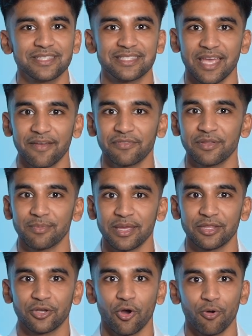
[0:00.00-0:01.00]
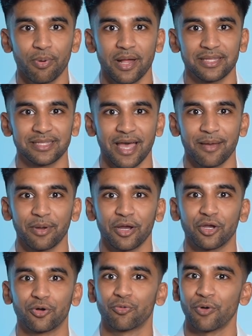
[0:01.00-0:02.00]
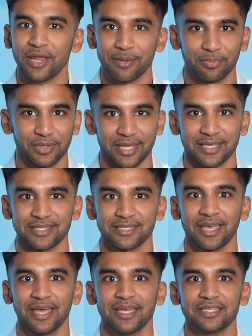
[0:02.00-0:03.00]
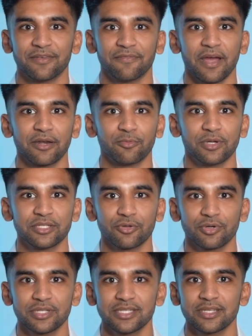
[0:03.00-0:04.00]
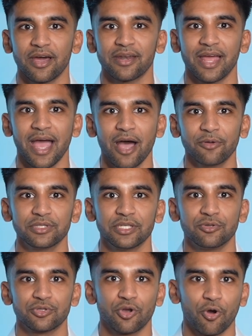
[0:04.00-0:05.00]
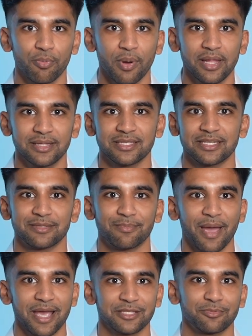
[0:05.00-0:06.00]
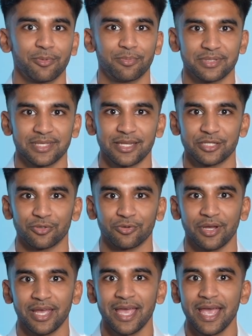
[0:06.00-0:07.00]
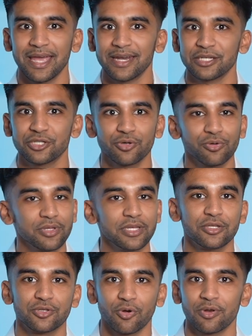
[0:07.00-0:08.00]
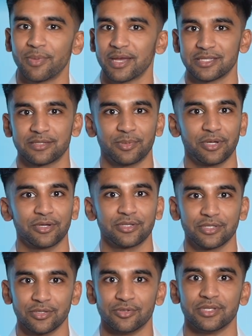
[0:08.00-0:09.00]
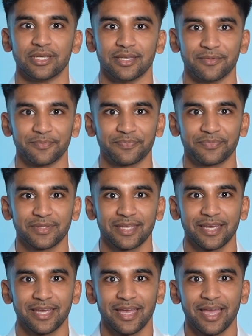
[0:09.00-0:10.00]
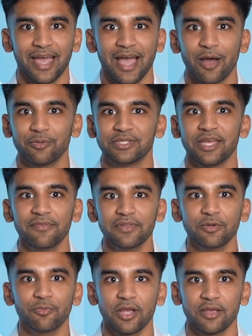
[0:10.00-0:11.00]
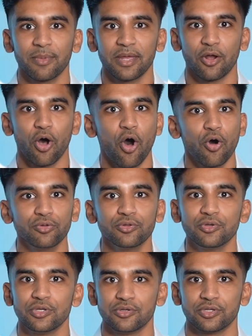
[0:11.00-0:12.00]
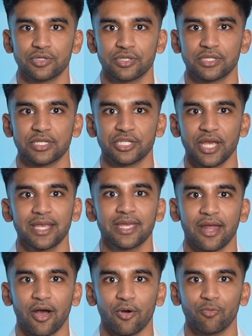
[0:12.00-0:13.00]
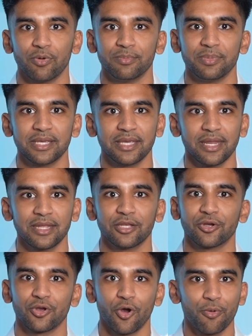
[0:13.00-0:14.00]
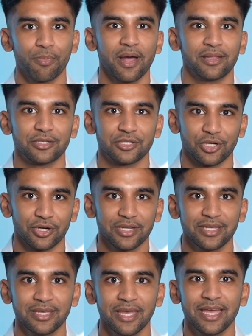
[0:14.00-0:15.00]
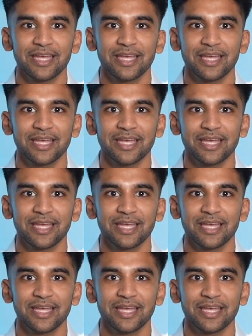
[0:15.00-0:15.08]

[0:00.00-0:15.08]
has definitely made the Copilot Lab a great place to find resources on how to use Copilot to its maximum potential, and I truly enjoyed my experience using it. I would definitely recommend all new users to check it out when beginning your Copilot journey